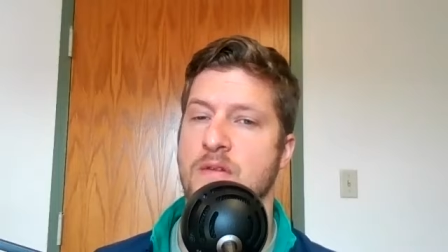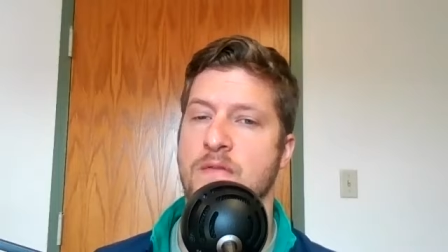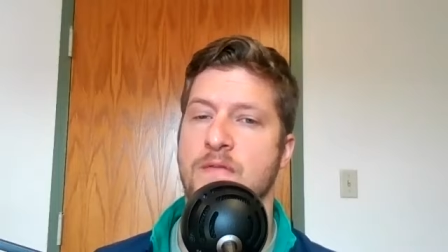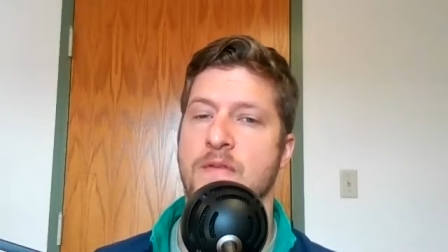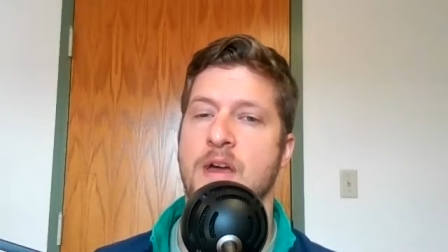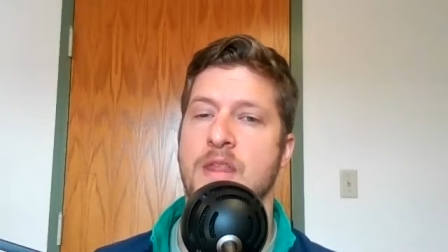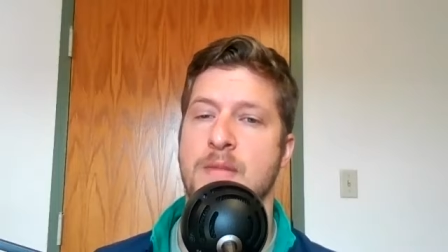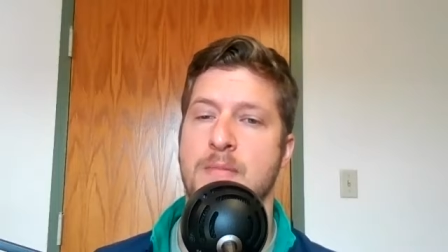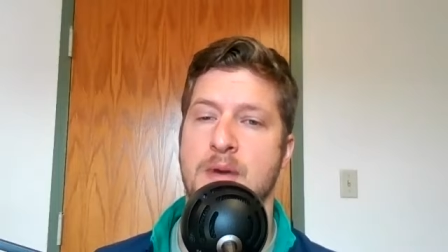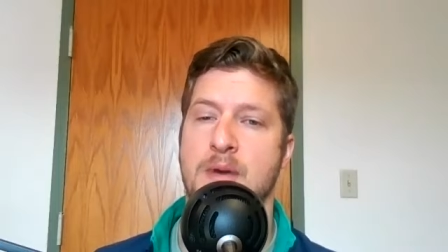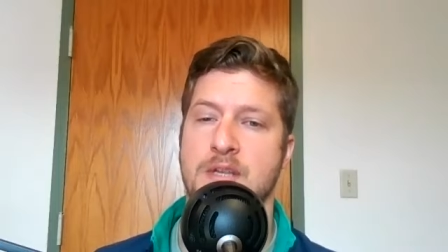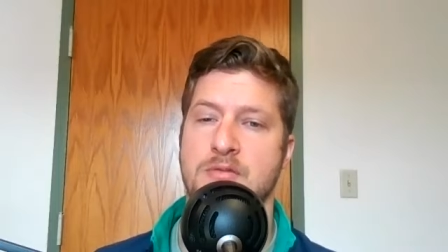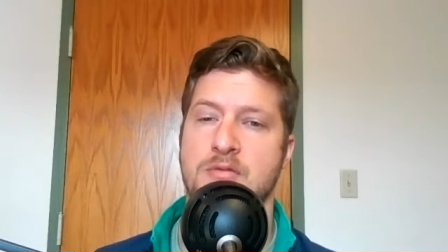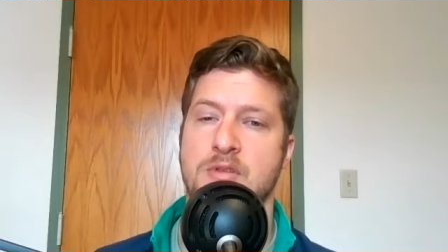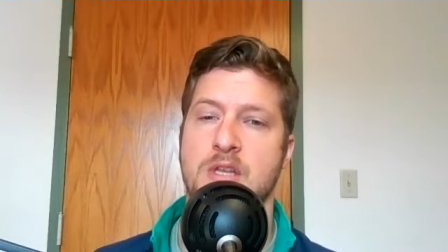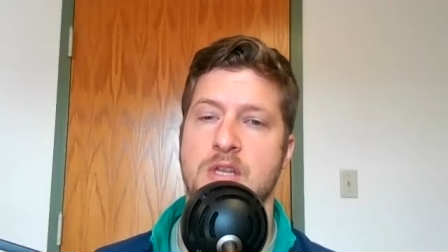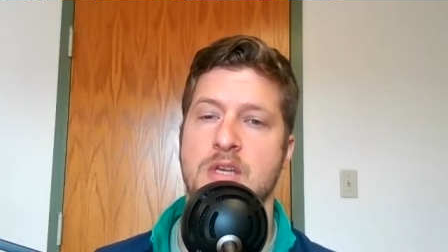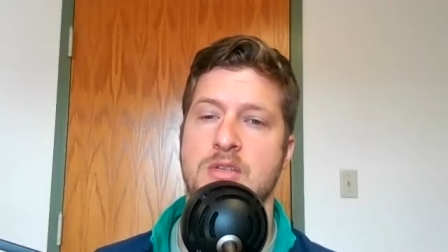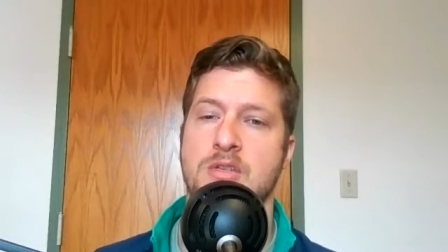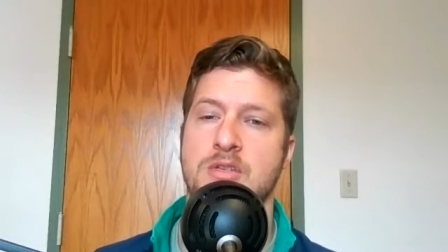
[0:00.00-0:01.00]
want to find the best
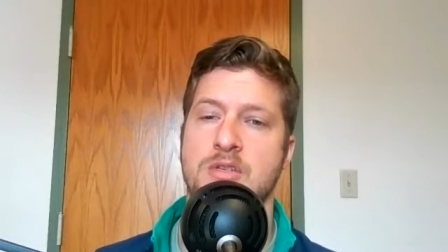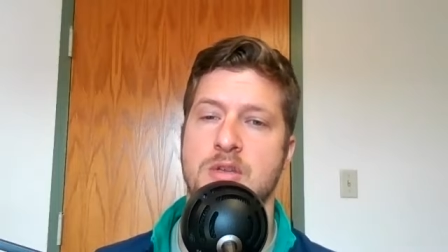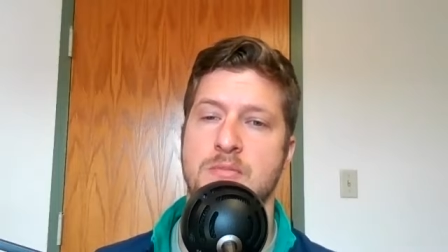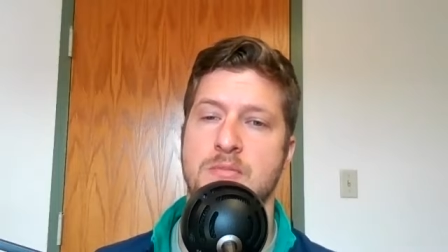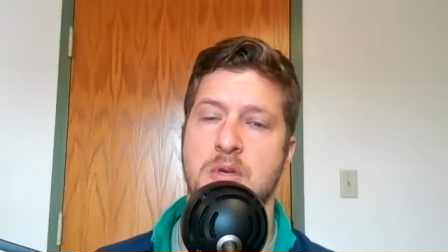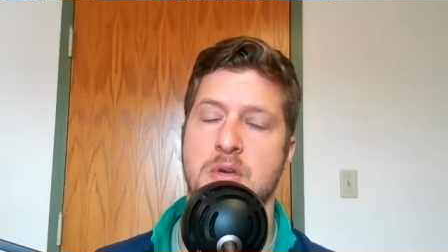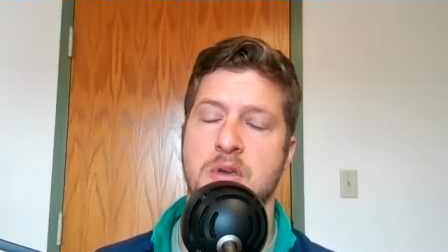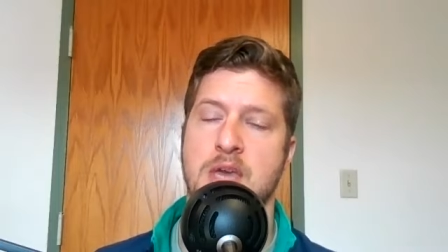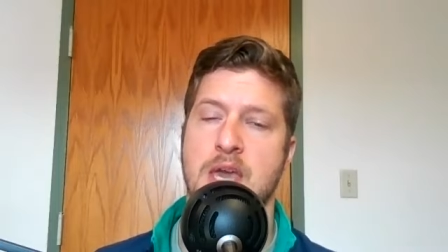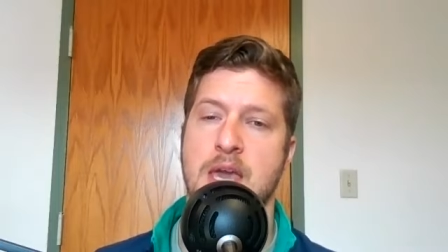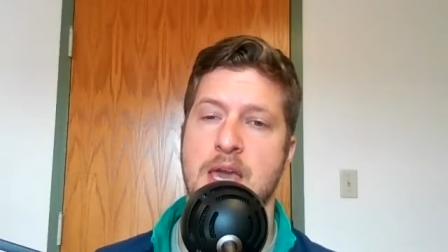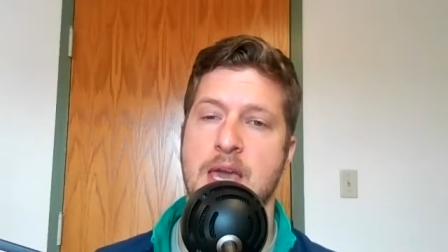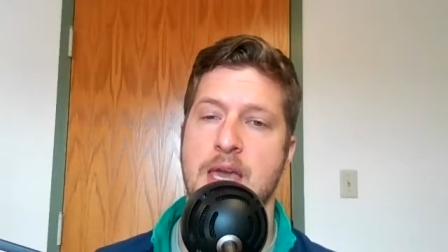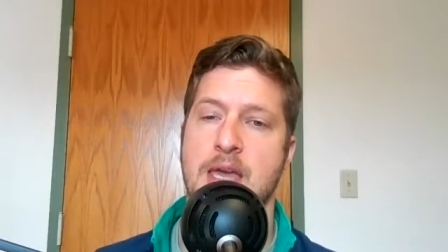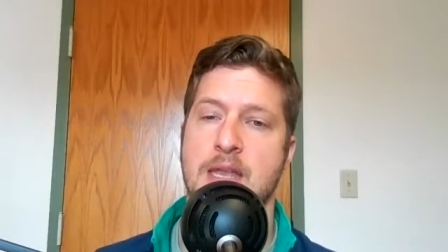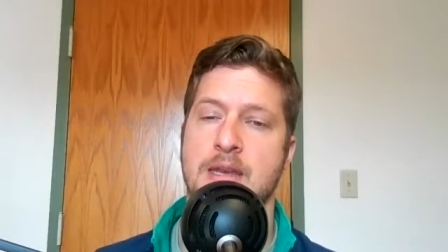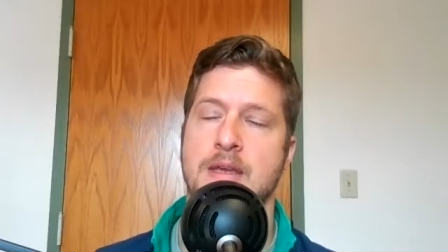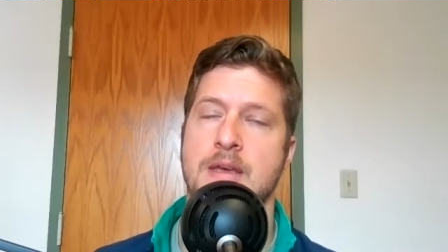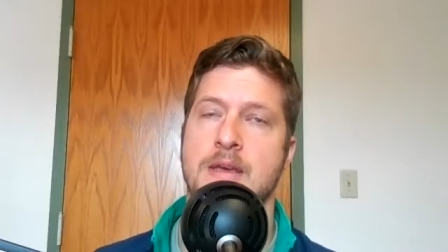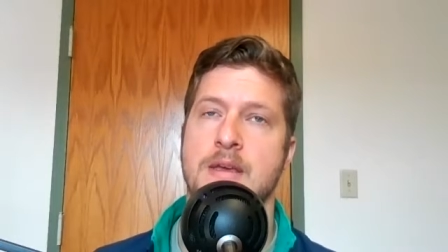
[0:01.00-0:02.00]
relationship you
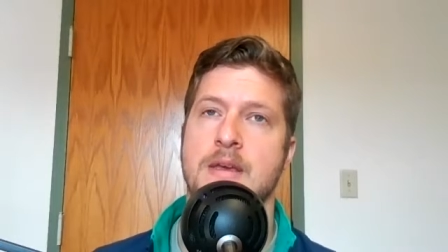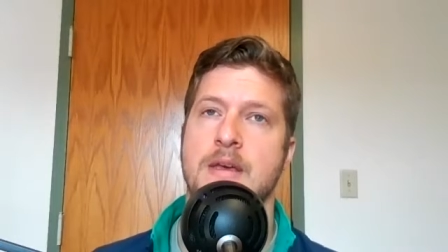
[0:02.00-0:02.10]
can.